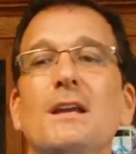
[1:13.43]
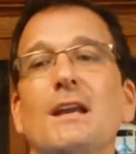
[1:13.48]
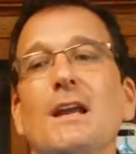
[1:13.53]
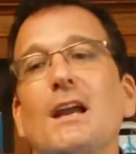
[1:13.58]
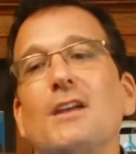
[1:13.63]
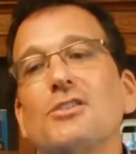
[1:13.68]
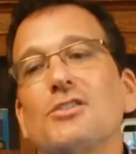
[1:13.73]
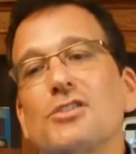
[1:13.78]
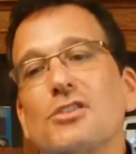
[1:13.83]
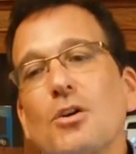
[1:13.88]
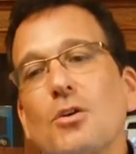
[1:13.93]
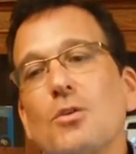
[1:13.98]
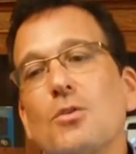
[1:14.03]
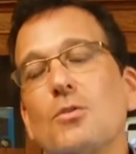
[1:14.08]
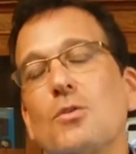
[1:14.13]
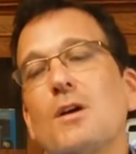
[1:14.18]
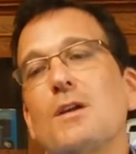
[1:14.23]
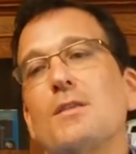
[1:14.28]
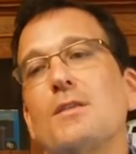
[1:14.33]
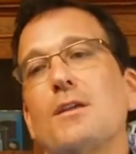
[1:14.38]
And
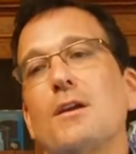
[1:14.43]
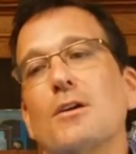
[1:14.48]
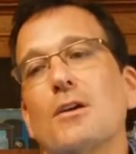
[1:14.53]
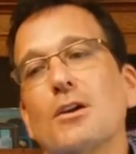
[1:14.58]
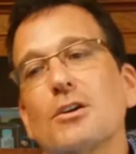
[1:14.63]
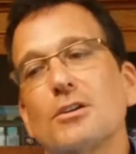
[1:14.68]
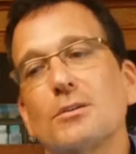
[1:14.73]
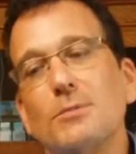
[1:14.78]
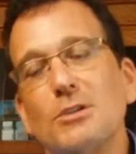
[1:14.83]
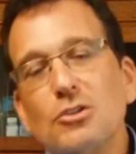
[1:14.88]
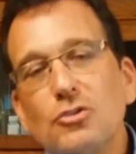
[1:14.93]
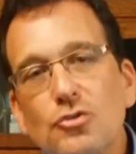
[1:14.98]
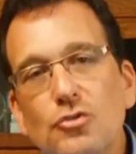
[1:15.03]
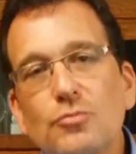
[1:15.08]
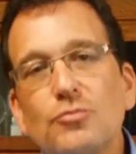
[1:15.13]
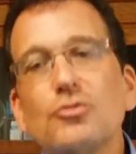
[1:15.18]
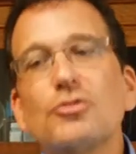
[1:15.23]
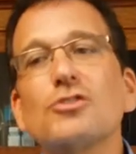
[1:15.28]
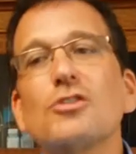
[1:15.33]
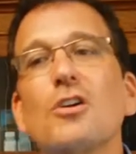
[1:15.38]
so there are going to be
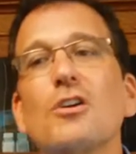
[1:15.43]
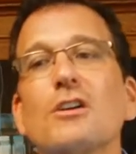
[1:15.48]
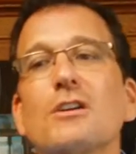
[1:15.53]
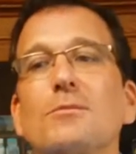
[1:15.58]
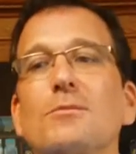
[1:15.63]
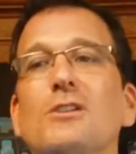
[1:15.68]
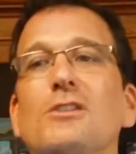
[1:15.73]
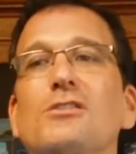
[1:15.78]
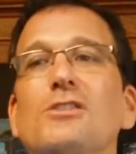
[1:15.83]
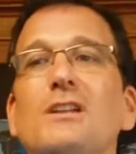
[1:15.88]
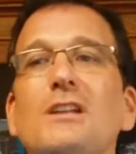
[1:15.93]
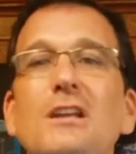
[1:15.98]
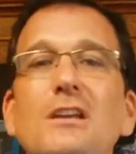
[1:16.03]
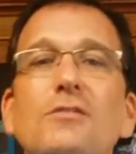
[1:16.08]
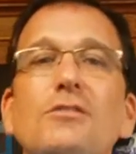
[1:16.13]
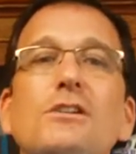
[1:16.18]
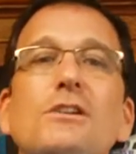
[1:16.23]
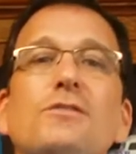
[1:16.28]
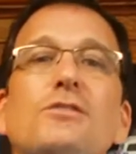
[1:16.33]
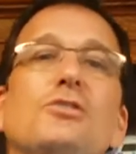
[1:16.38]
numerous arguments that
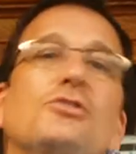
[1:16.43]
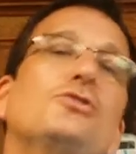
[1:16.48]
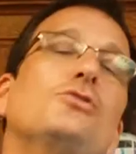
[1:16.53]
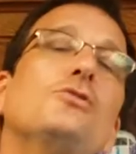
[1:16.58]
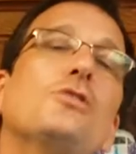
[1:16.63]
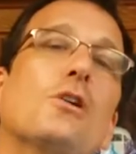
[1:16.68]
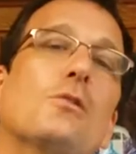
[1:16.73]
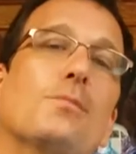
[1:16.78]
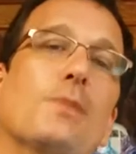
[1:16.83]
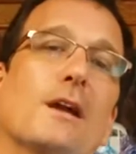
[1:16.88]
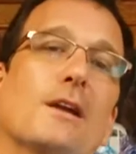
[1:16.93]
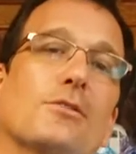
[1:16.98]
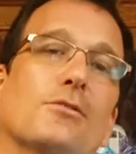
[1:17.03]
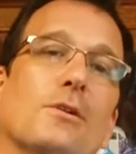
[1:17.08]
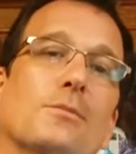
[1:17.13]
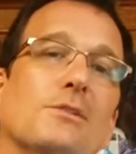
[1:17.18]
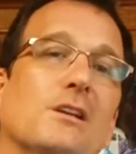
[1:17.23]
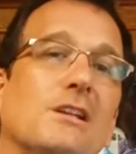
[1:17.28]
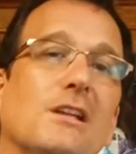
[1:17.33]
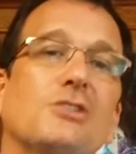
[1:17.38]
even if you do go
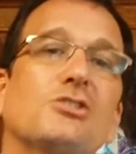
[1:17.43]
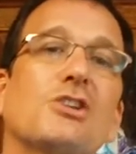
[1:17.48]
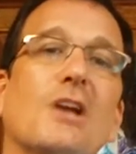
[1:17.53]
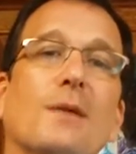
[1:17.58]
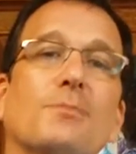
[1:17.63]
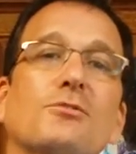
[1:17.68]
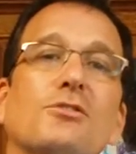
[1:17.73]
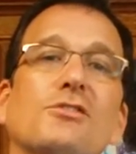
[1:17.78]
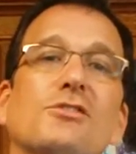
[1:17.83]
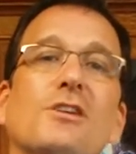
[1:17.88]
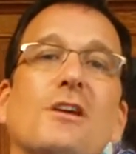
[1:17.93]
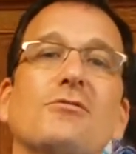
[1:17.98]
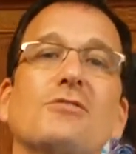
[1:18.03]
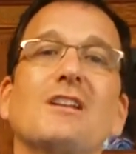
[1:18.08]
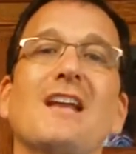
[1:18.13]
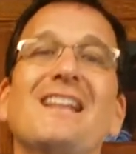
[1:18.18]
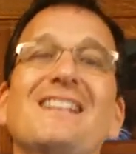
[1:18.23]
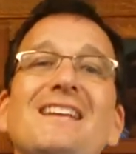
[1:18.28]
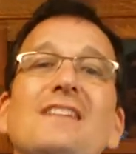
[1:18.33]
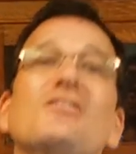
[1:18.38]
bankrupt in a Chapter 7,
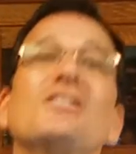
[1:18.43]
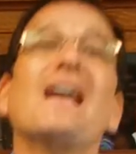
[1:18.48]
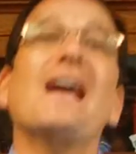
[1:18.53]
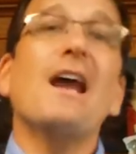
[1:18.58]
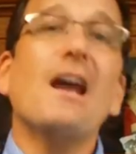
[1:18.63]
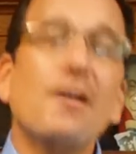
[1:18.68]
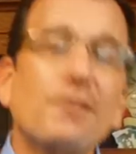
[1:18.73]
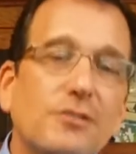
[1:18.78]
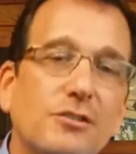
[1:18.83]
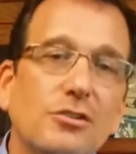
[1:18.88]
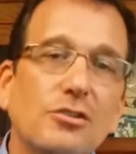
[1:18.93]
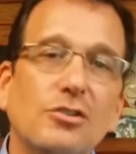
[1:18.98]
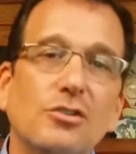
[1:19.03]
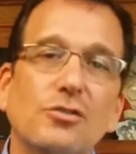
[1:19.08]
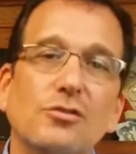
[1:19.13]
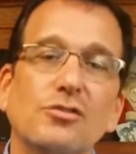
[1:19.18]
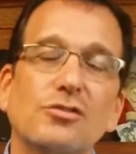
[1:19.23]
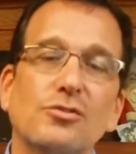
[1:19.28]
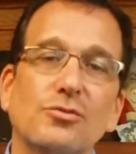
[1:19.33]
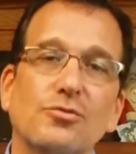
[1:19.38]
and even after
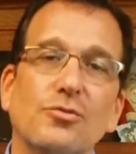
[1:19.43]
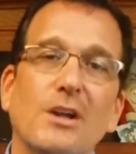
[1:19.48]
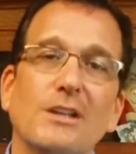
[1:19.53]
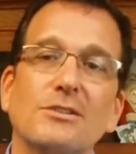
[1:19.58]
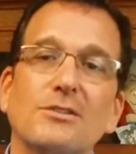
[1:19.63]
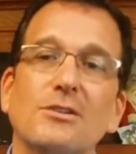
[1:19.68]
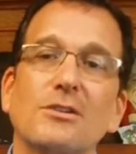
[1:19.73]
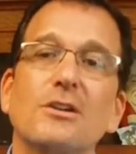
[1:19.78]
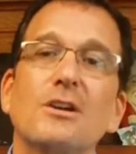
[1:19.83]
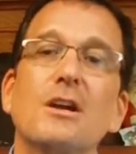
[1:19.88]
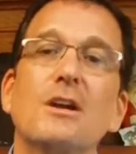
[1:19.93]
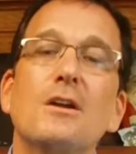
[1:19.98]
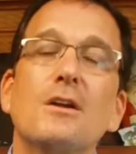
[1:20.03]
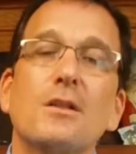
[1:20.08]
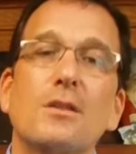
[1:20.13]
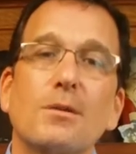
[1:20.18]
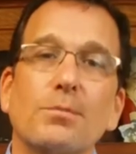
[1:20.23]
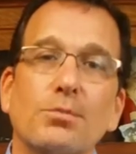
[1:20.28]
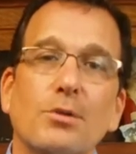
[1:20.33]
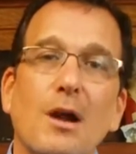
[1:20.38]
you surrender
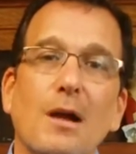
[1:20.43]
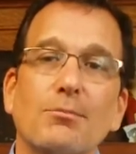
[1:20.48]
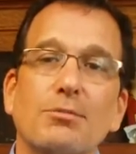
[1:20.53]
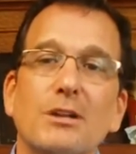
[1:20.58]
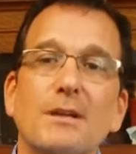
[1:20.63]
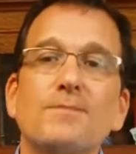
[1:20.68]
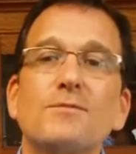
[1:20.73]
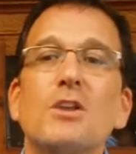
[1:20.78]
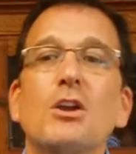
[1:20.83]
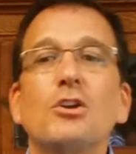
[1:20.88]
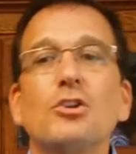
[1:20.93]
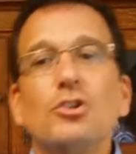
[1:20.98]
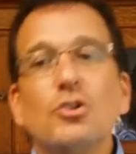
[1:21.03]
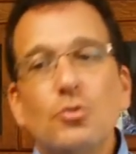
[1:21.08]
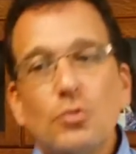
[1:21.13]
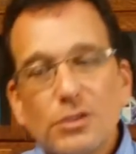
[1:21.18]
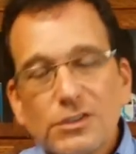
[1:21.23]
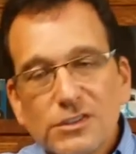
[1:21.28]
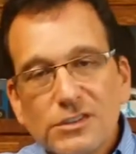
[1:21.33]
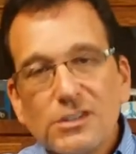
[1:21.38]
the property, you
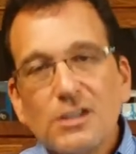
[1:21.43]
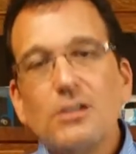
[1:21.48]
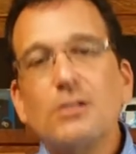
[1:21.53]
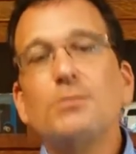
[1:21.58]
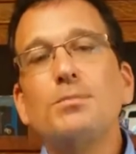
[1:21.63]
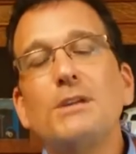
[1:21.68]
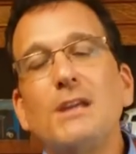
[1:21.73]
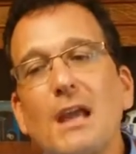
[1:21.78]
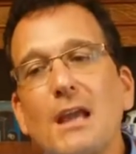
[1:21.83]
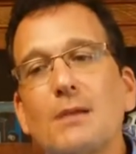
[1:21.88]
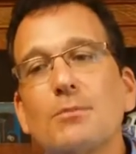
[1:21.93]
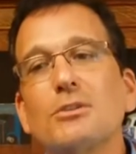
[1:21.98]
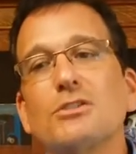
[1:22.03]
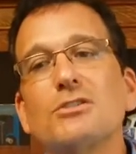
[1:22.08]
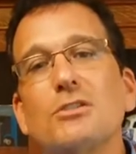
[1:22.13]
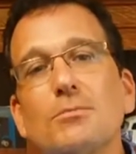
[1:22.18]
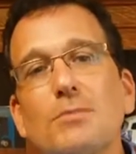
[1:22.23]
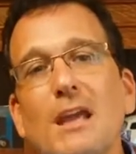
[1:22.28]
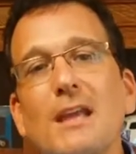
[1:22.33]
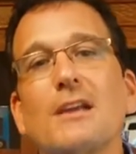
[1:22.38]
will still be able
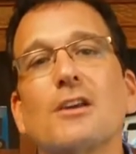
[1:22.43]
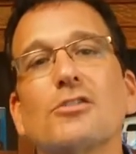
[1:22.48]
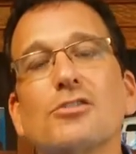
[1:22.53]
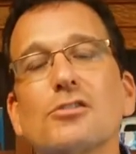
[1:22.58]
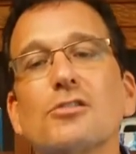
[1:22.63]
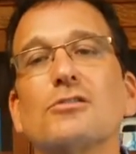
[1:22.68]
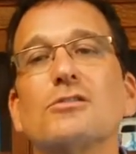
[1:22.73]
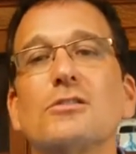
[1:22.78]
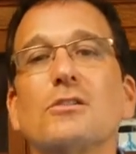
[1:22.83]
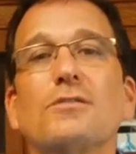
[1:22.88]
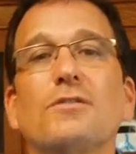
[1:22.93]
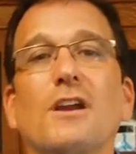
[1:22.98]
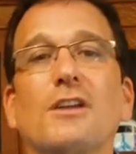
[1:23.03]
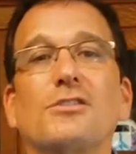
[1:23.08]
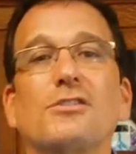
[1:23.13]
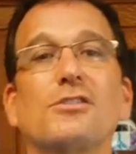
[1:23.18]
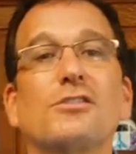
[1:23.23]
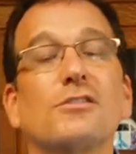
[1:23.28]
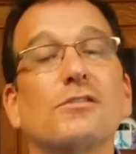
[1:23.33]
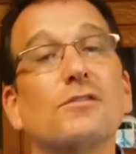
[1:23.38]
to make certain
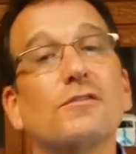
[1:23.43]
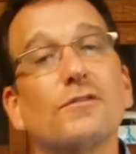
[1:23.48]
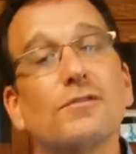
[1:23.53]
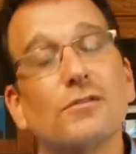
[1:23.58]
defenses.